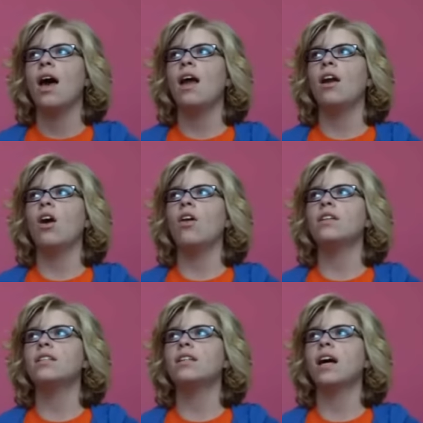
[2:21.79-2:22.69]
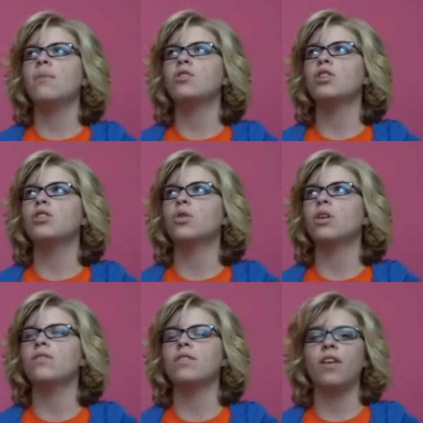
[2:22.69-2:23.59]
And all this time, she
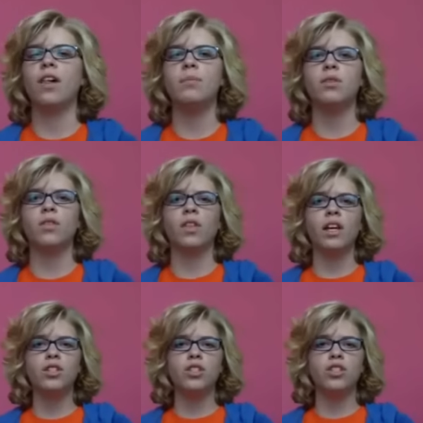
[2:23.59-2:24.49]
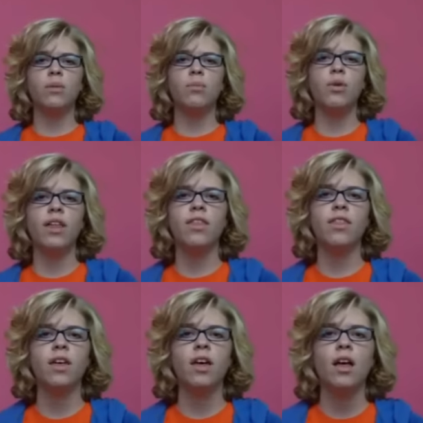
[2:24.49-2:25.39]
sort of develops a relationship
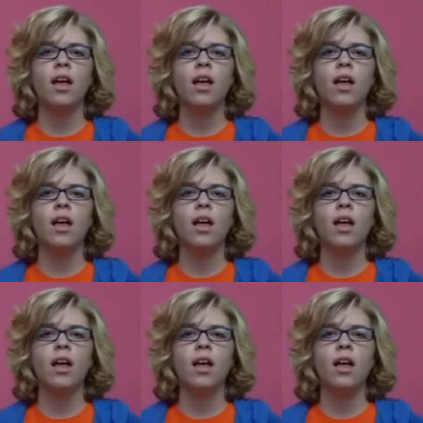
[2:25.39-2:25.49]
with